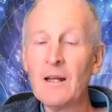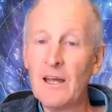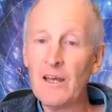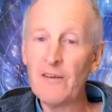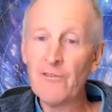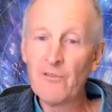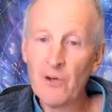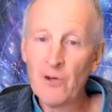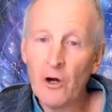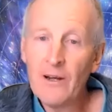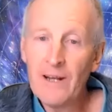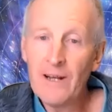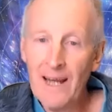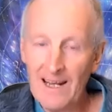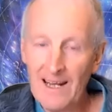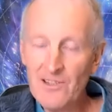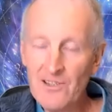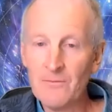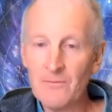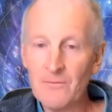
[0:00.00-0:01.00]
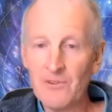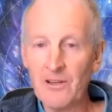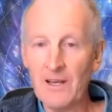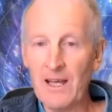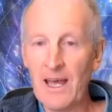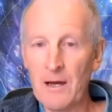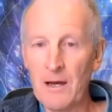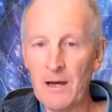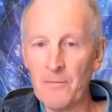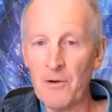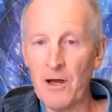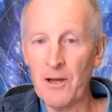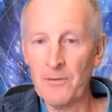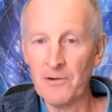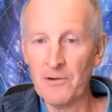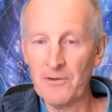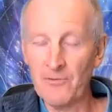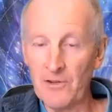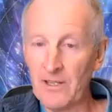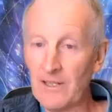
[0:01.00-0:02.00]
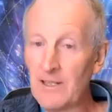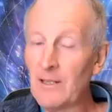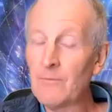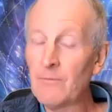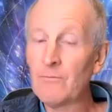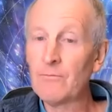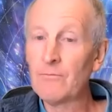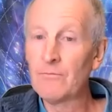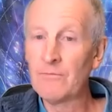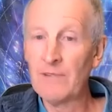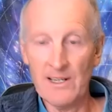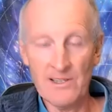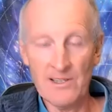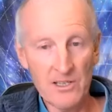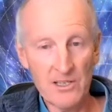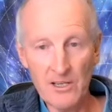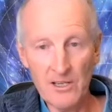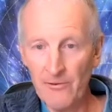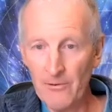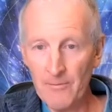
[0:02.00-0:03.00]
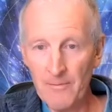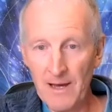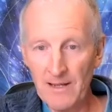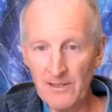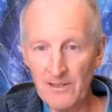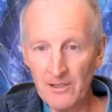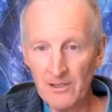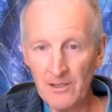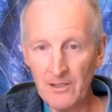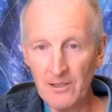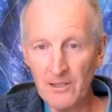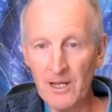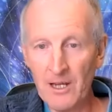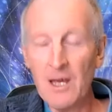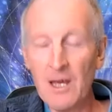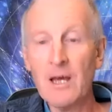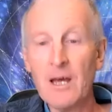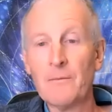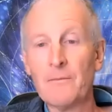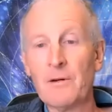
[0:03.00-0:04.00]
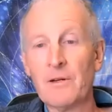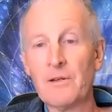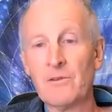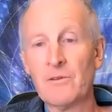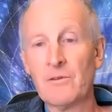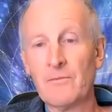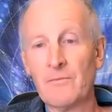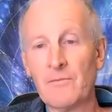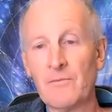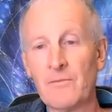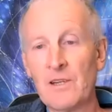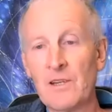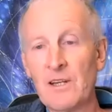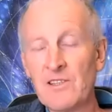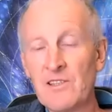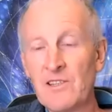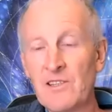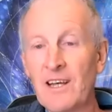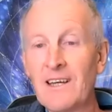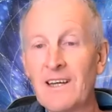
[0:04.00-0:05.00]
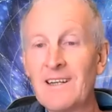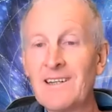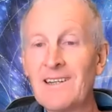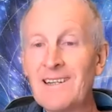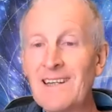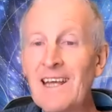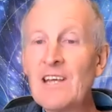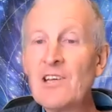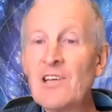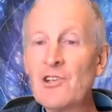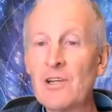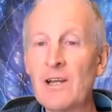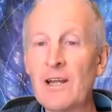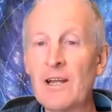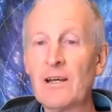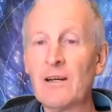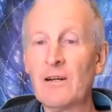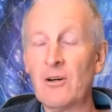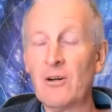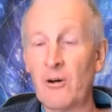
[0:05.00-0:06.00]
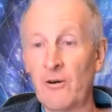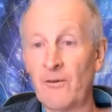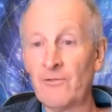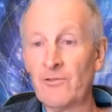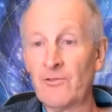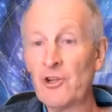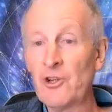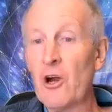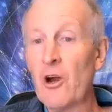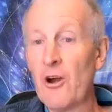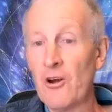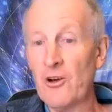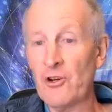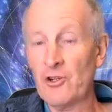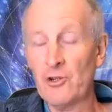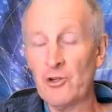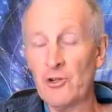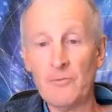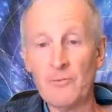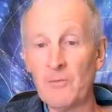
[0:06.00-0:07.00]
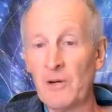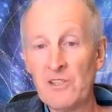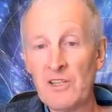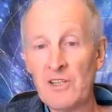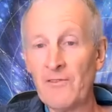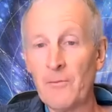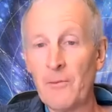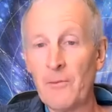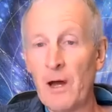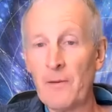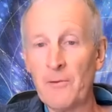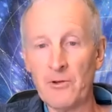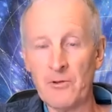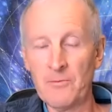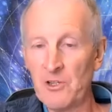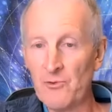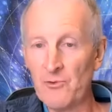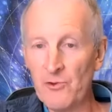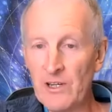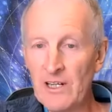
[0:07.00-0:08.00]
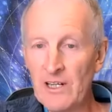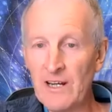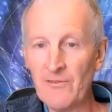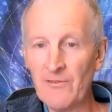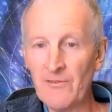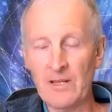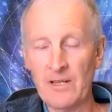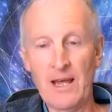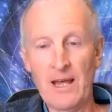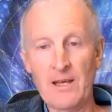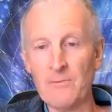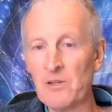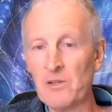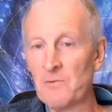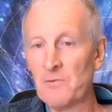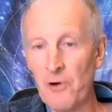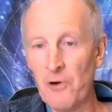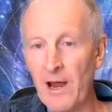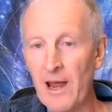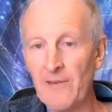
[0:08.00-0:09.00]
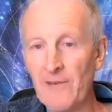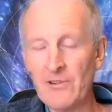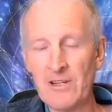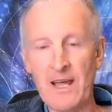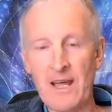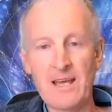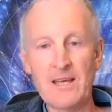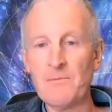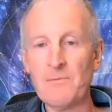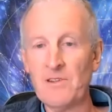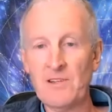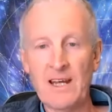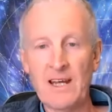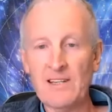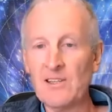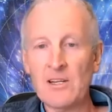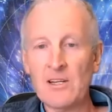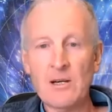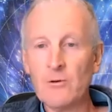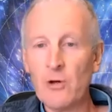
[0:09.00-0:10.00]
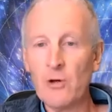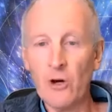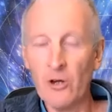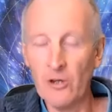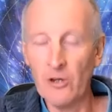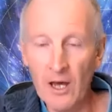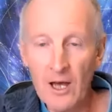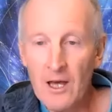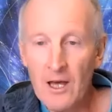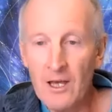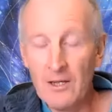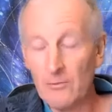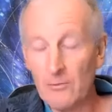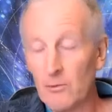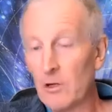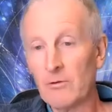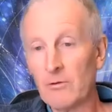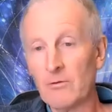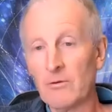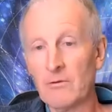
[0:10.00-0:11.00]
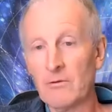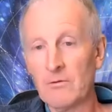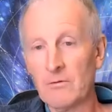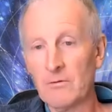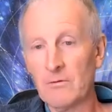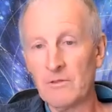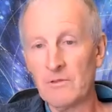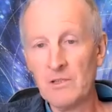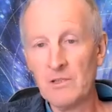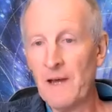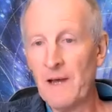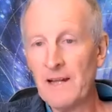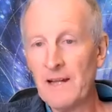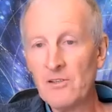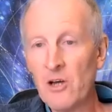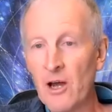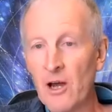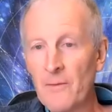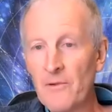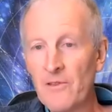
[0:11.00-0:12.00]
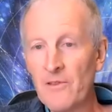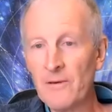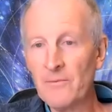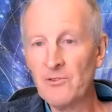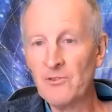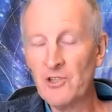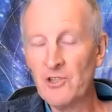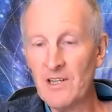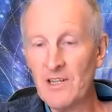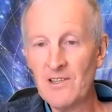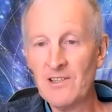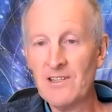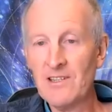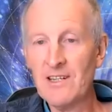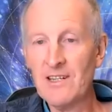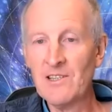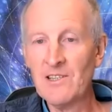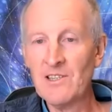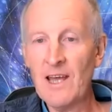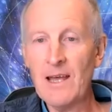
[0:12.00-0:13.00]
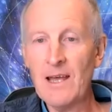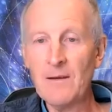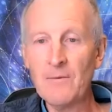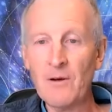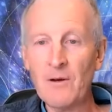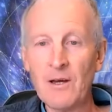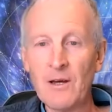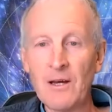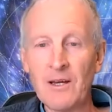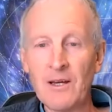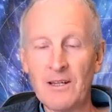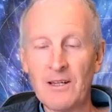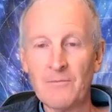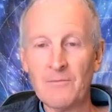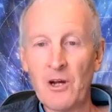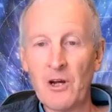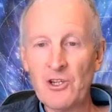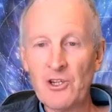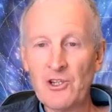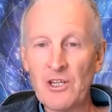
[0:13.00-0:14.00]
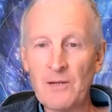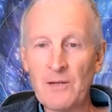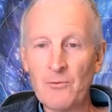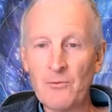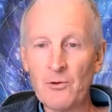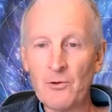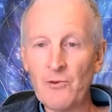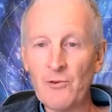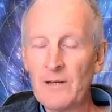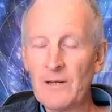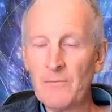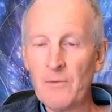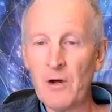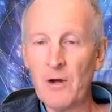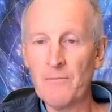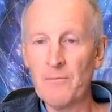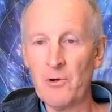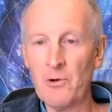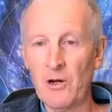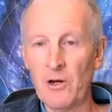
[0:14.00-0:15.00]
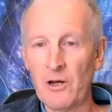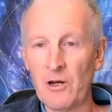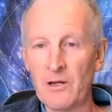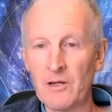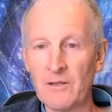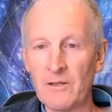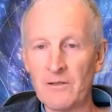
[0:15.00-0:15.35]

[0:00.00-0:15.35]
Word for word: If God asks them to get a Bible and read it, that's a different matter. But it's the conditioning of church. You must have a Bible. You must read every day. You must pray every day. You must get to know God. Well, spend time with Him. Jesus didn't say, My sheep will read my book.